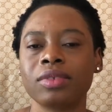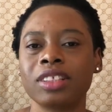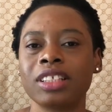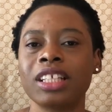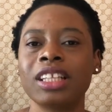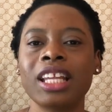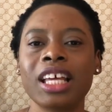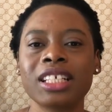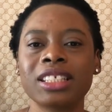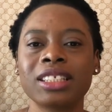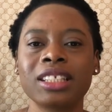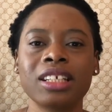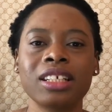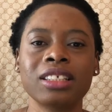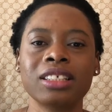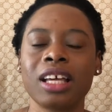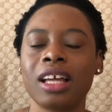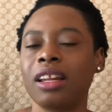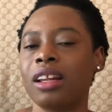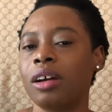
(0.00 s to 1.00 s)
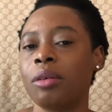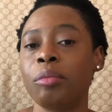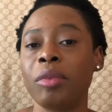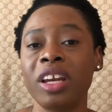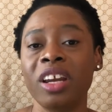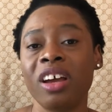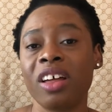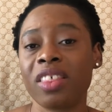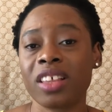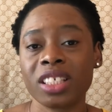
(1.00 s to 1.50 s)
The next thing is that there are
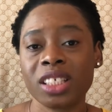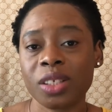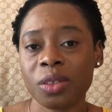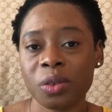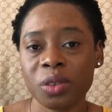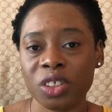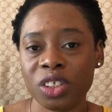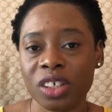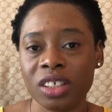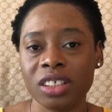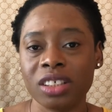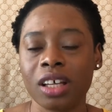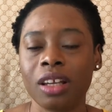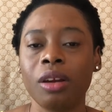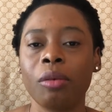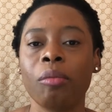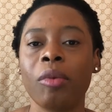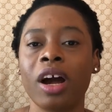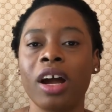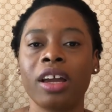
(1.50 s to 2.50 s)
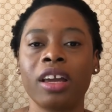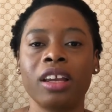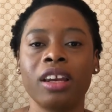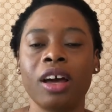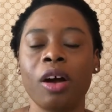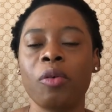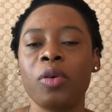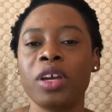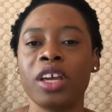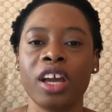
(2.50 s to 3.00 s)
many other solutions on the market
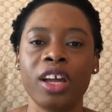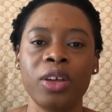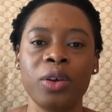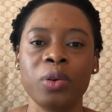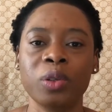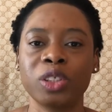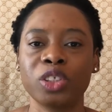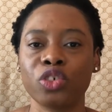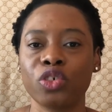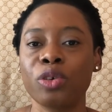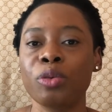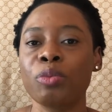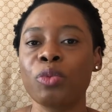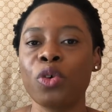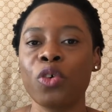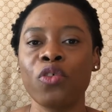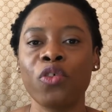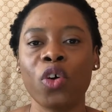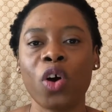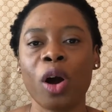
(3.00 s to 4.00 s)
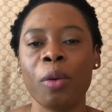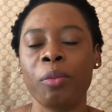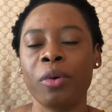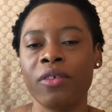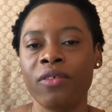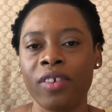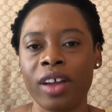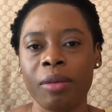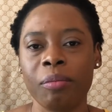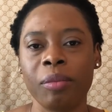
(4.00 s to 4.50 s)
that we can use to remove or
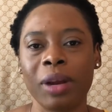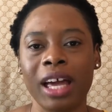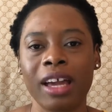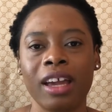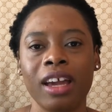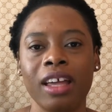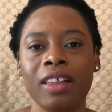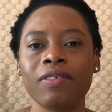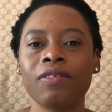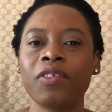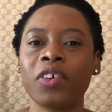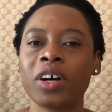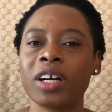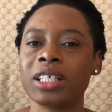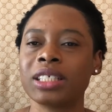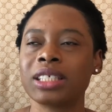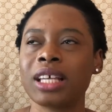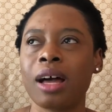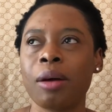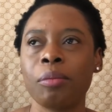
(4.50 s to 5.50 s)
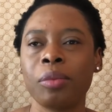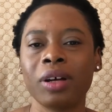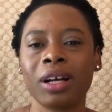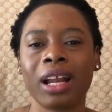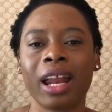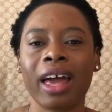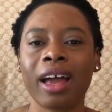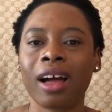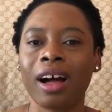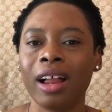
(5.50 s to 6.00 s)
prevent blackhead. For example,
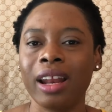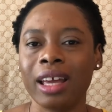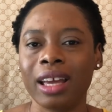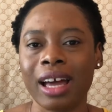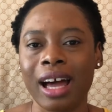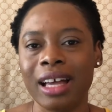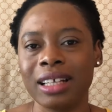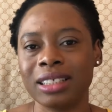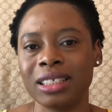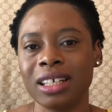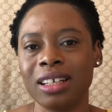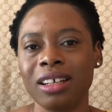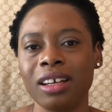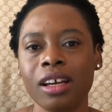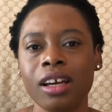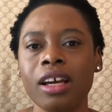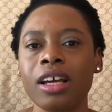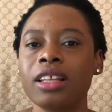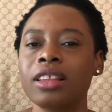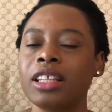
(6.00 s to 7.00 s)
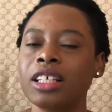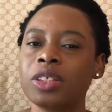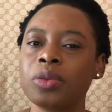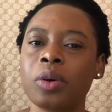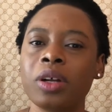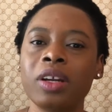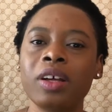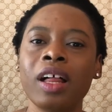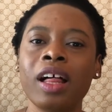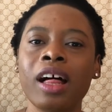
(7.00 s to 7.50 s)
glycolic acid. This
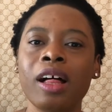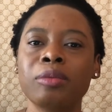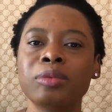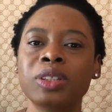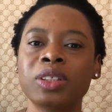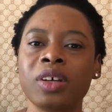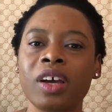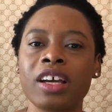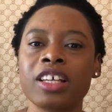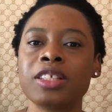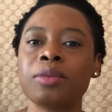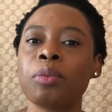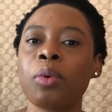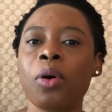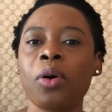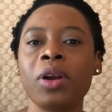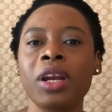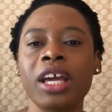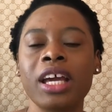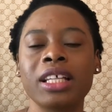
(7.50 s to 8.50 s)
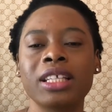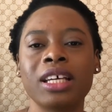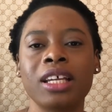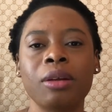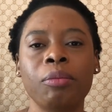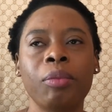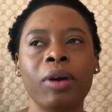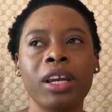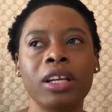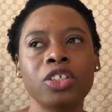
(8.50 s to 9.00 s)
one will help to exfoliate and
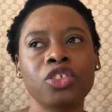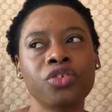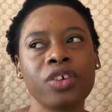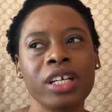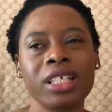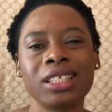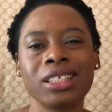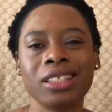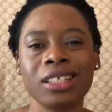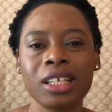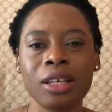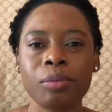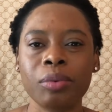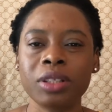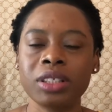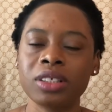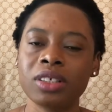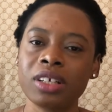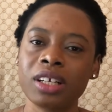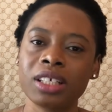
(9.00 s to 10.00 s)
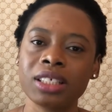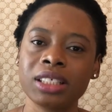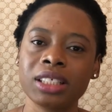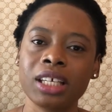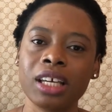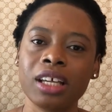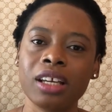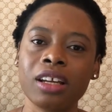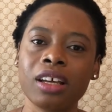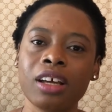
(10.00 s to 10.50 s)
it penetrates deep into your
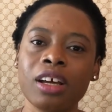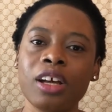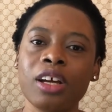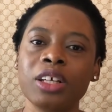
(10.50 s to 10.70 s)
skin